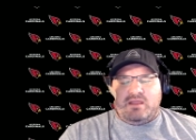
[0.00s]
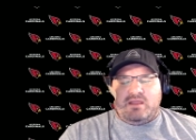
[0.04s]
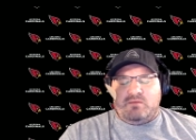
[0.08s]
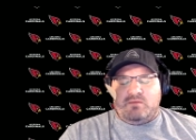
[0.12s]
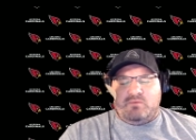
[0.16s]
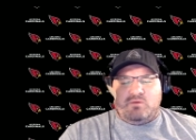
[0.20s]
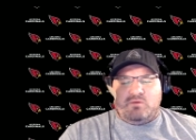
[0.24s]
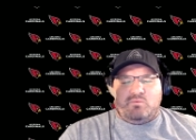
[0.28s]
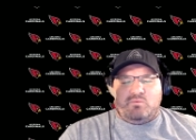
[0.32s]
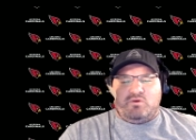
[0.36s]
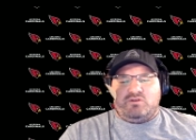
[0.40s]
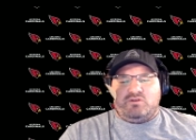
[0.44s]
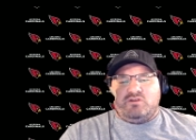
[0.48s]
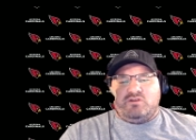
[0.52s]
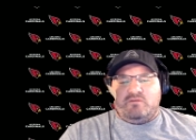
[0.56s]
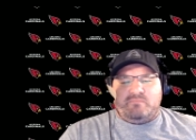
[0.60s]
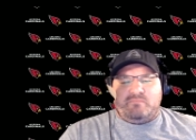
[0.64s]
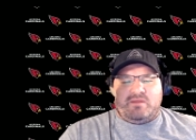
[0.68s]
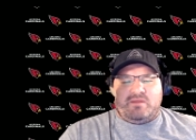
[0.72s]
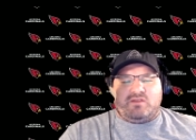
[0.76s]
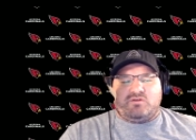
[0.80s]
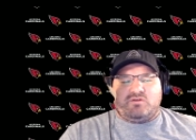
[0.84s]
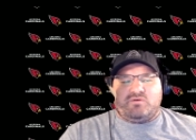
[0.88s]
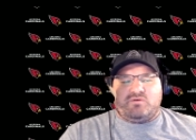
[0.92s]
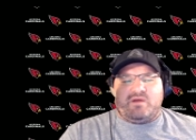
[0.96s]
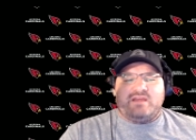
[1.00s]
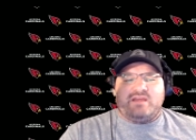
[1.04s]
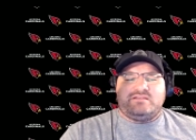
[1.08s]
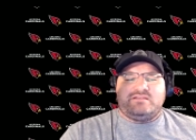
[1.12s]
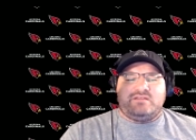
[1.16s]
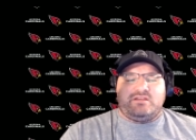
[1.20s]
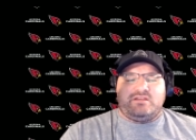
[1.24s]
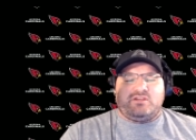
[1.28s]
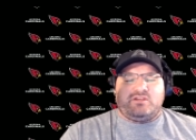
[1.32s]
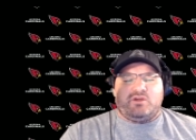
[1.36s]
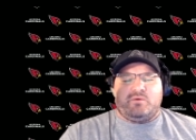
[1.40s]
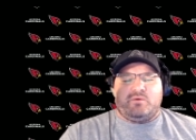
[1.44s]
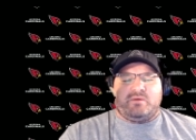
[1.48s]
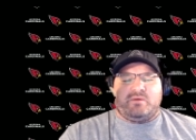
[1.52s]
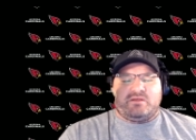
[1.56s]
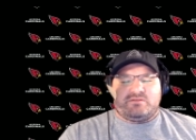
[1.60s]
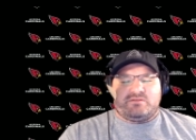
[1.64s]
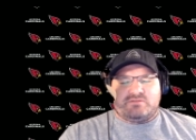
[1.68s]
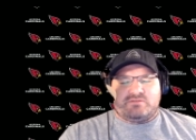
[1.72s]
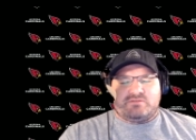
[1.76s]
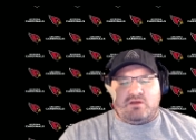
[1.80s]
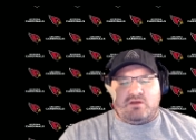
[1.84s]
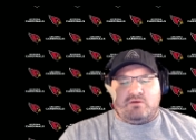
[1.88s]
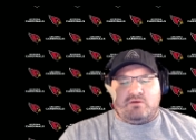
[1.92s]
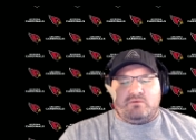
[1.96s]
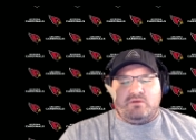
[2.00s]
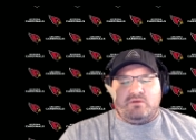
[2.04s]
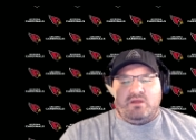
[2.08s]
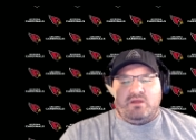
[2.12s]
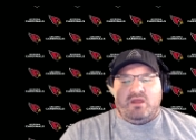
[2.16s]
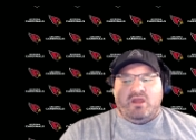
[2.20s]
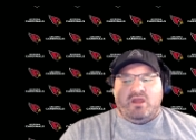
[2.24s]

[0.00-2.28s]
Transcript: and we wouldn't have been crazy doing so.